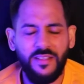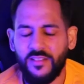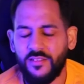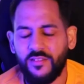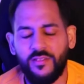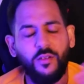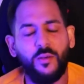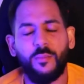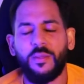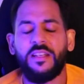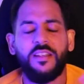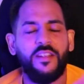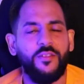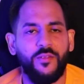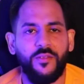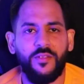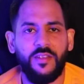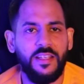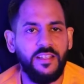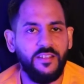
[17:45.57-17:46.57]
There's so many
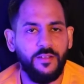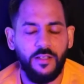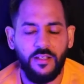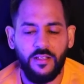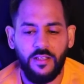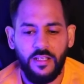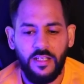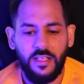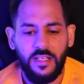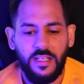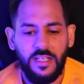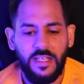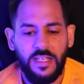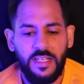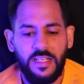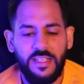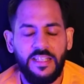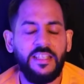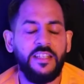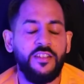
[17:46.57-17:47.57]
different things that
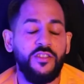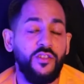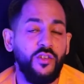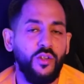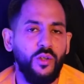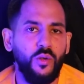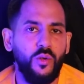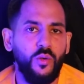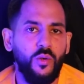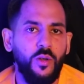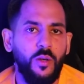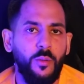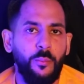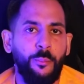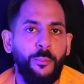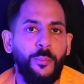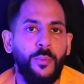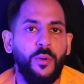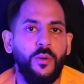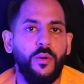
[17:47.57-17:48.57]
you can do,
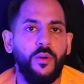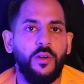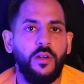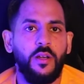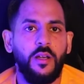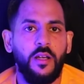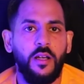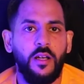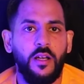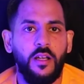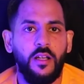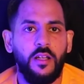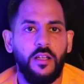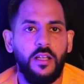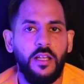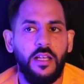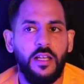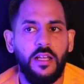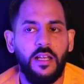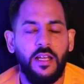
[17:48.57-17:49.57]
but
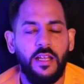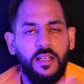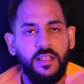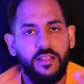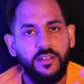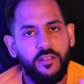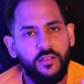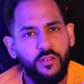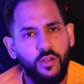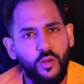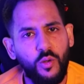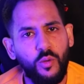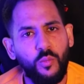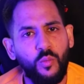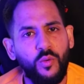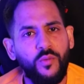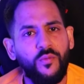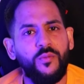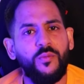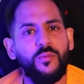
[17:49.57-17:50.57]
there's no
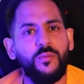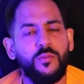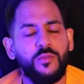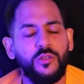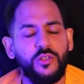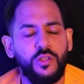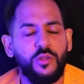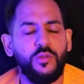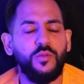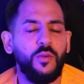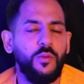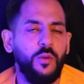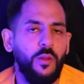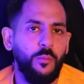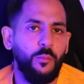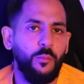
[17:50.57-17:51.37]
one shoe,